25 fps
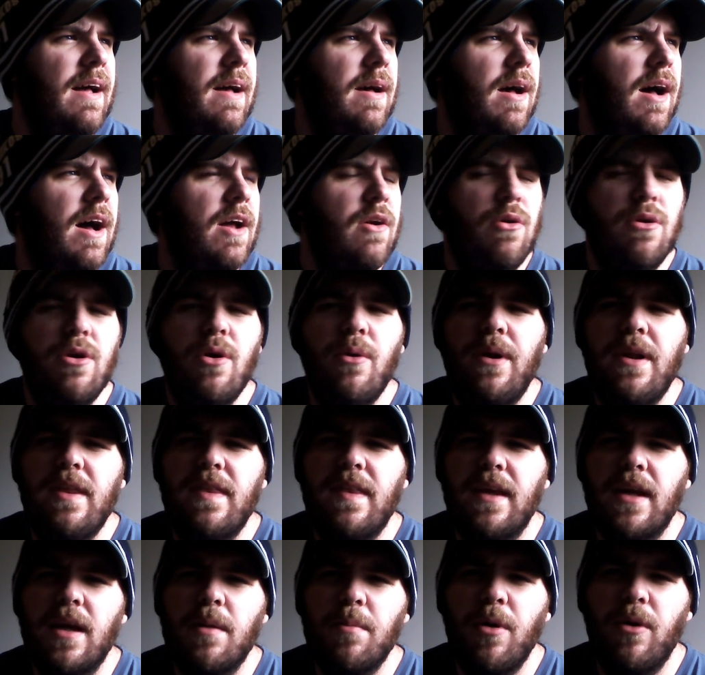I don't know
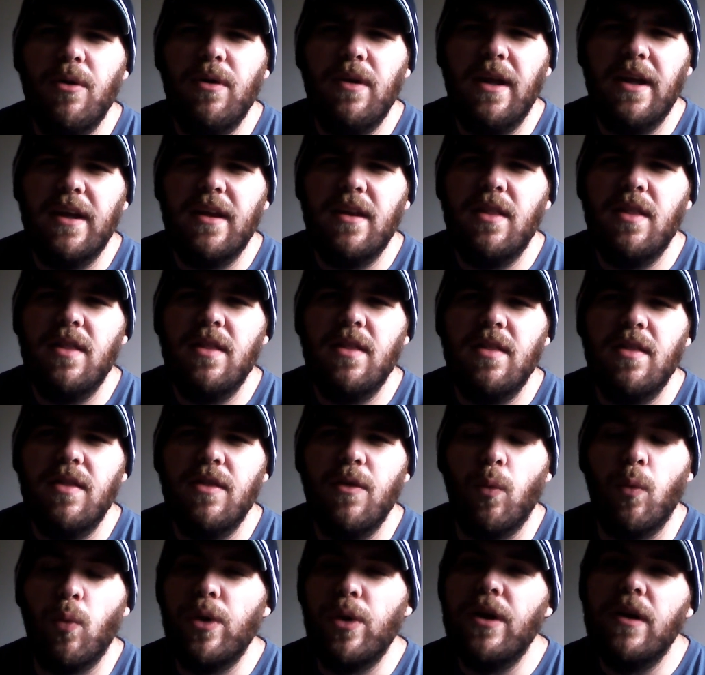anything about like
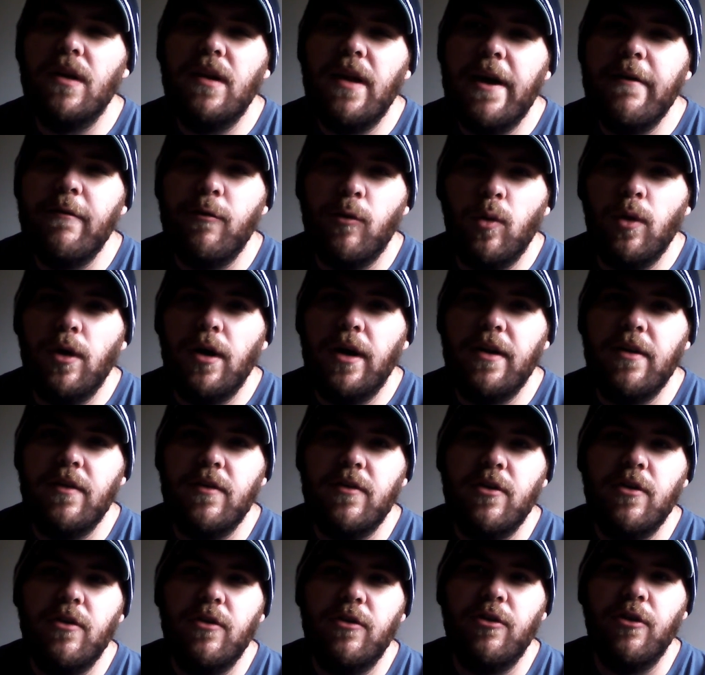the real life
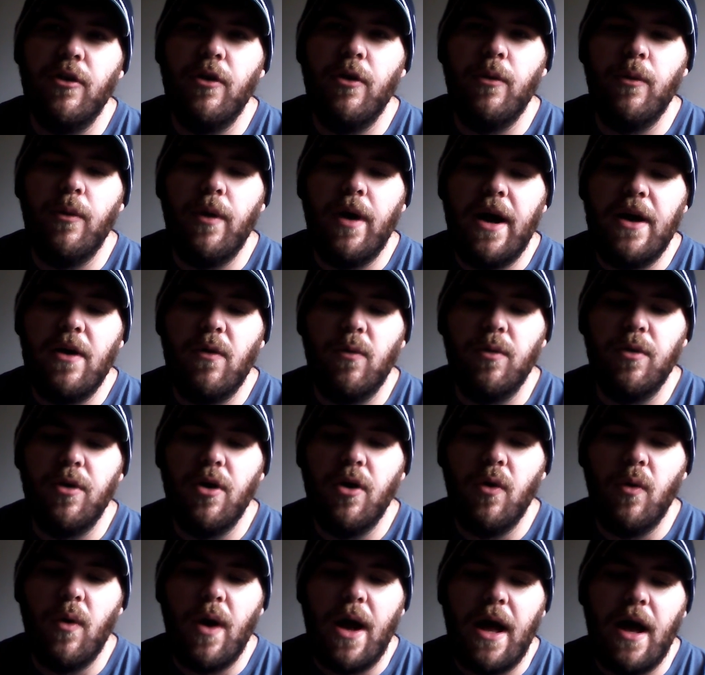Warrens, so I don't
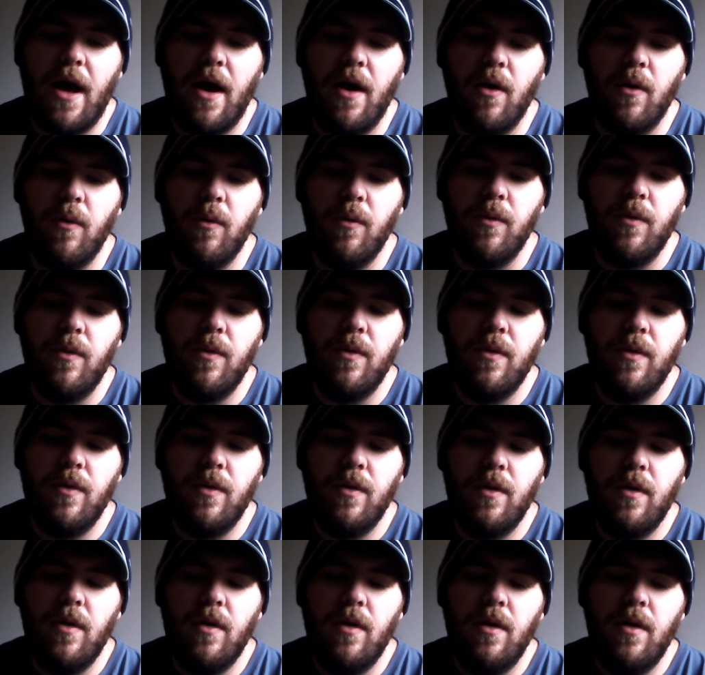know how
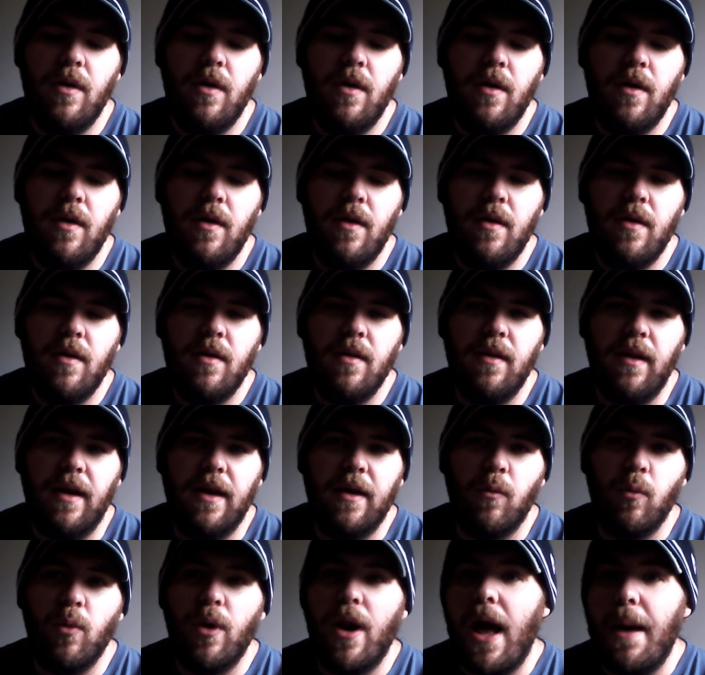
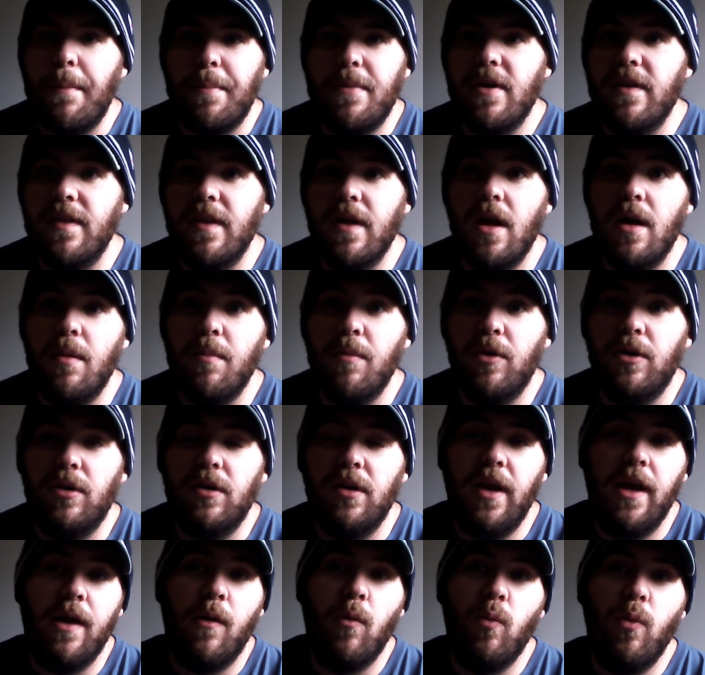like what happened to them
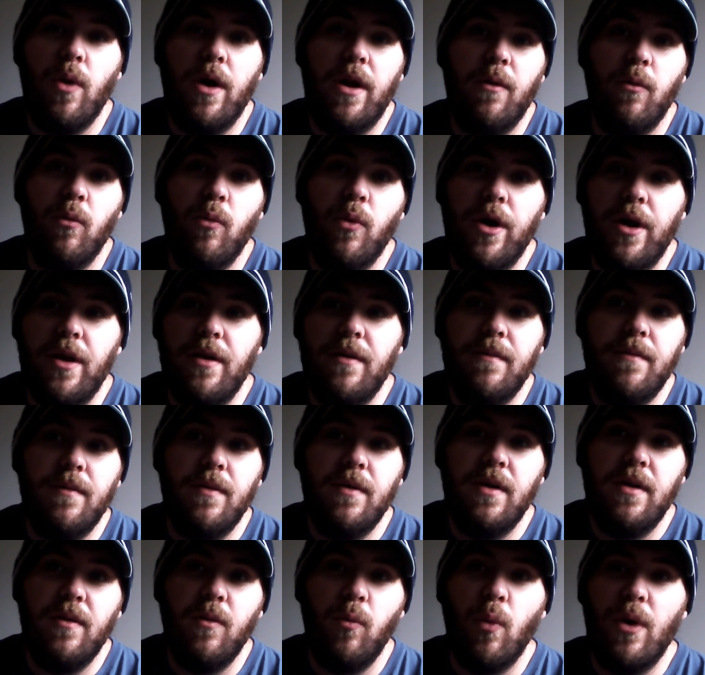or like what
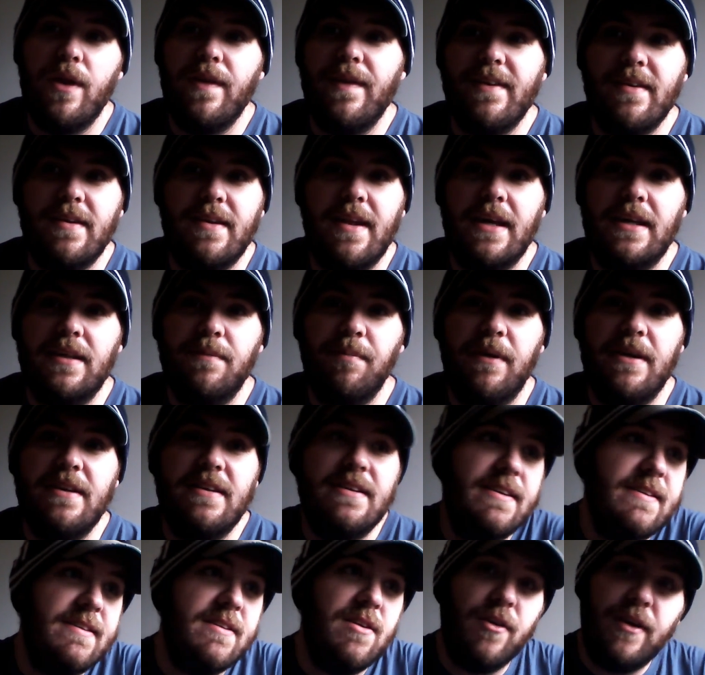when this takes
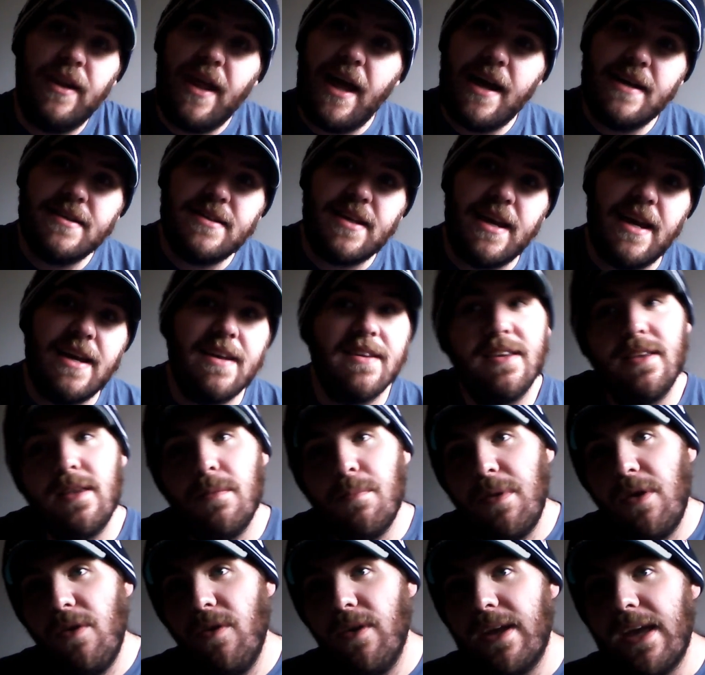place. Is this their last case?
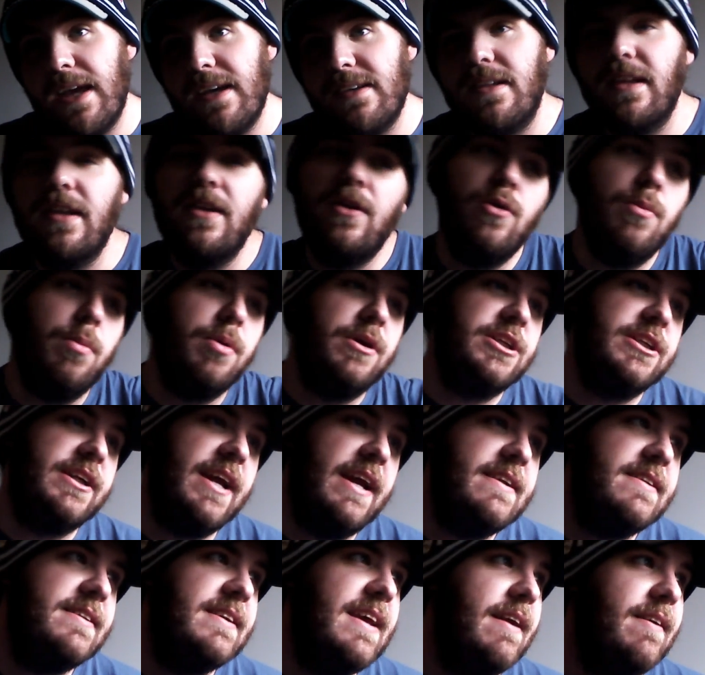The middle case? Do they do a bunch
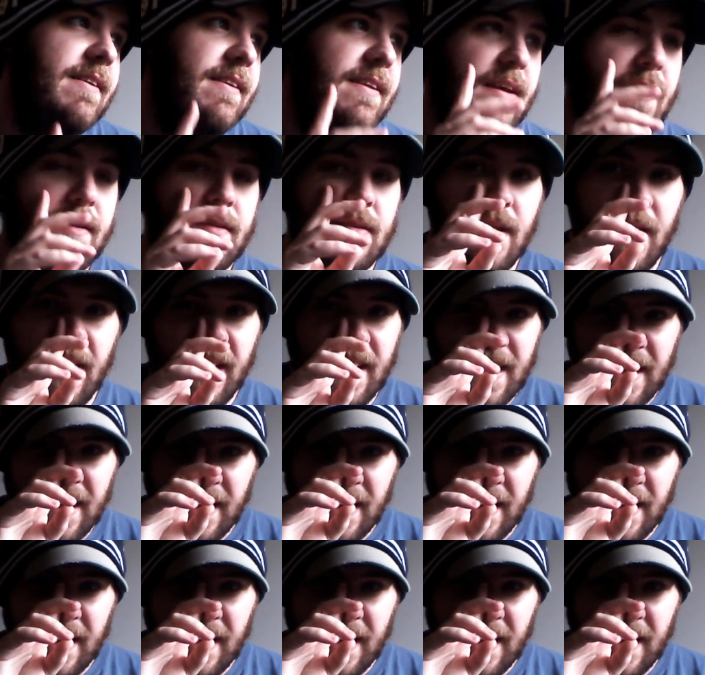of cases after this?